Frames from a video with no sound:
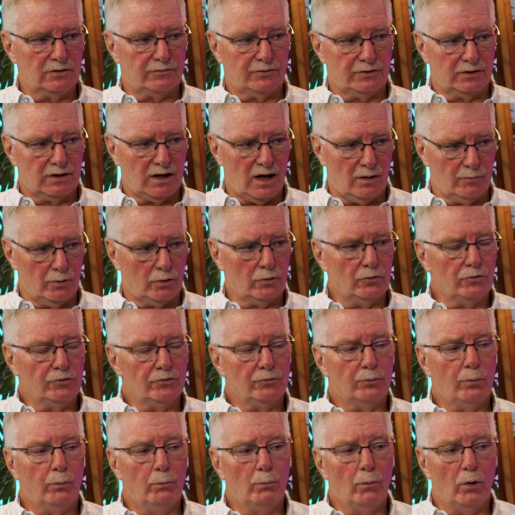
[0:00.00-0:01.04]
different
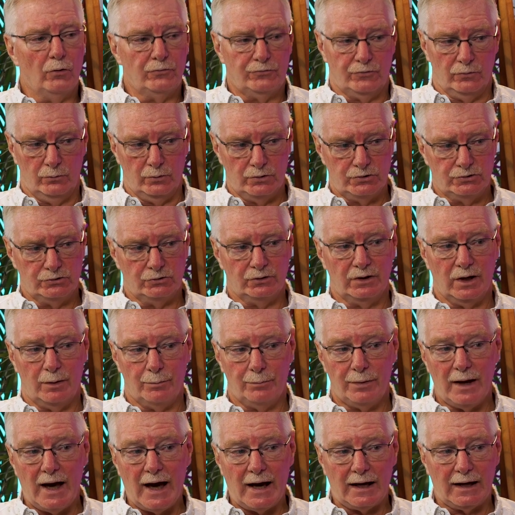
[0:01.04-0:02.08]
chemicals, most of which you'll
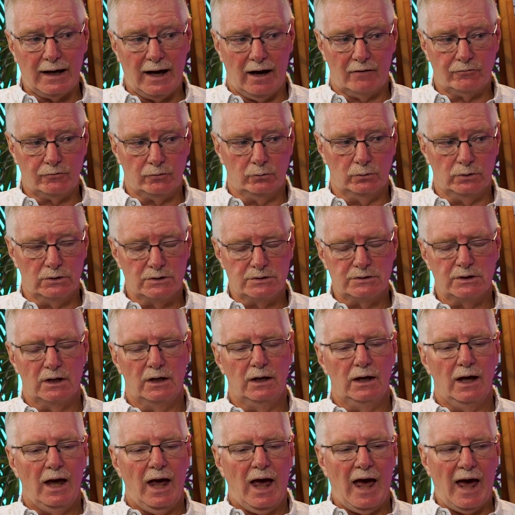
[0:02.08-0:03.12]
get back afterwards,
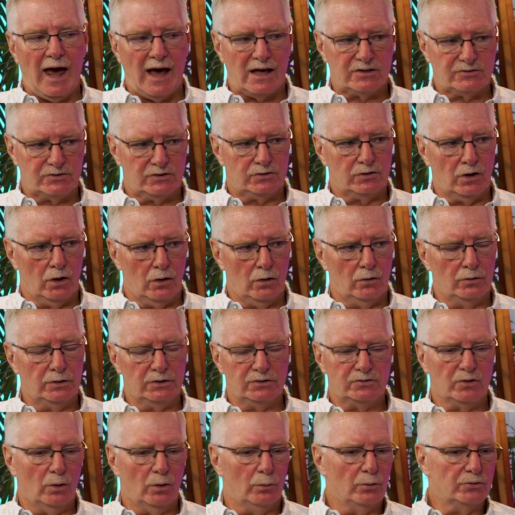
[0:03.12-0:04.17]

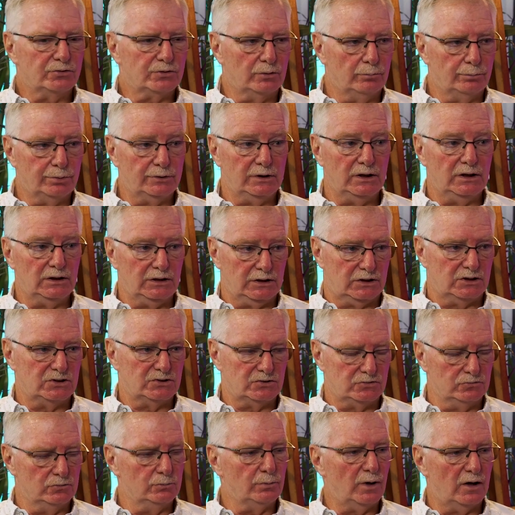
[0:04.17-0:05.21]
acetone is almost completely
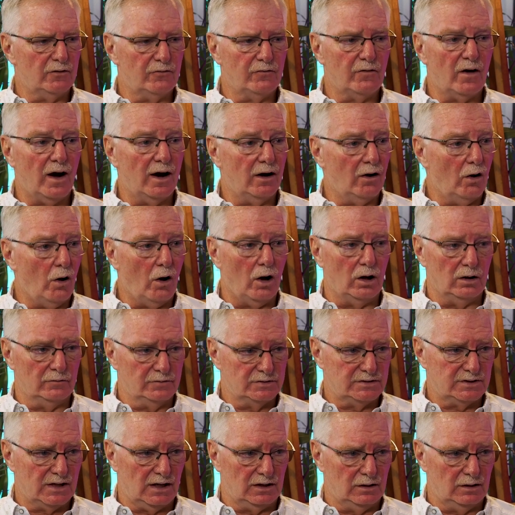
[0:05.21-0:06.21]
consumed by fire, all of its